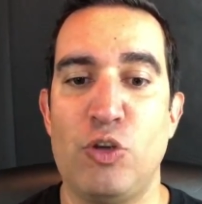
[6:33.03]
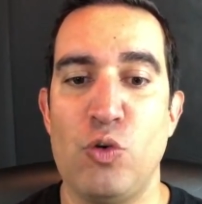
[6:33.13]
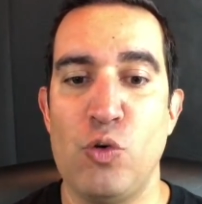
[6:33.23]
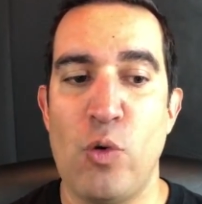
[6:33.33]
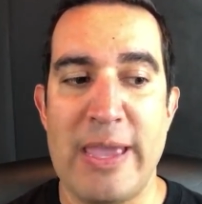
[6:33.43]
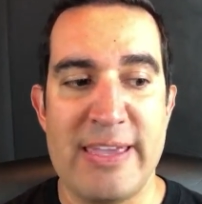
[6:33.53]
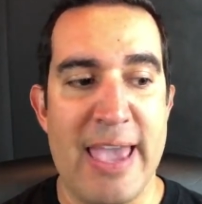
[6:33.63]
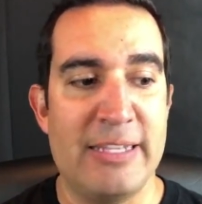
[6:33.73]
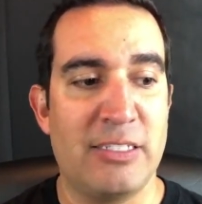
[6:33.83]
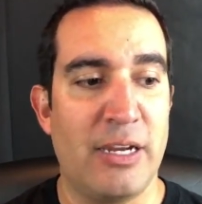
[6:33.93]
a case
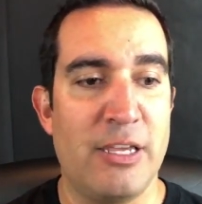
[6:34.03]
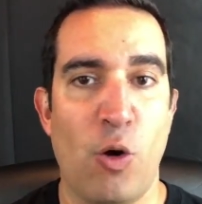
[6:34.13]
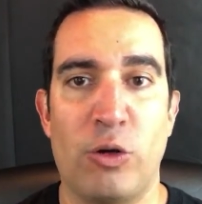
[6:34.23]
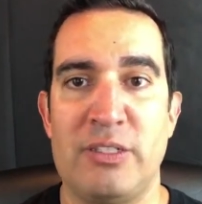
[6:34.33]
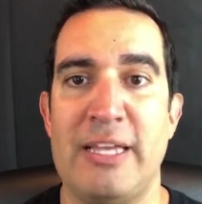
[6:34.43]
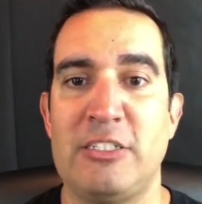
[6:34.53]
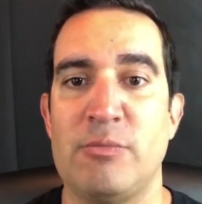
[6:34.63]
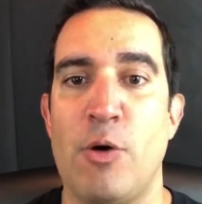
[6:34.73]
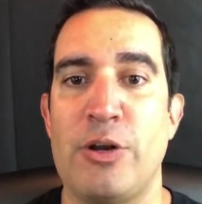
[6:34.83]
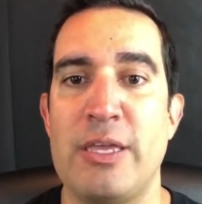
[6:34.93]
study or testimony